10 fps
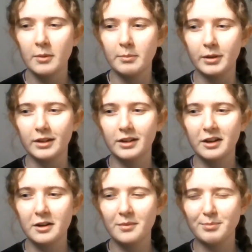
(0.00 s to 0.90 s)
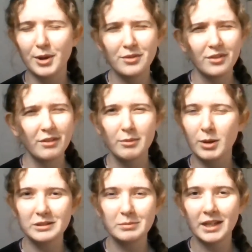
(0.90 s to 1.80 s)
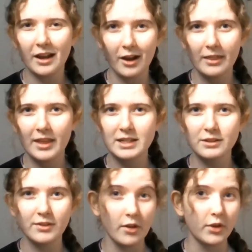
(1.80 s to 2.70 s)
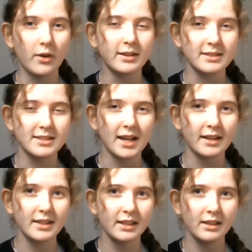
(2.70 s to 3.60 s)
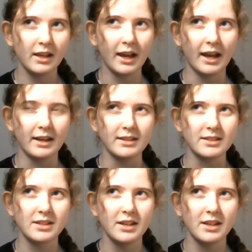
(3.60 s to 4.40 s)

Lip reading: but both of them ultimately are there to further your understanding, and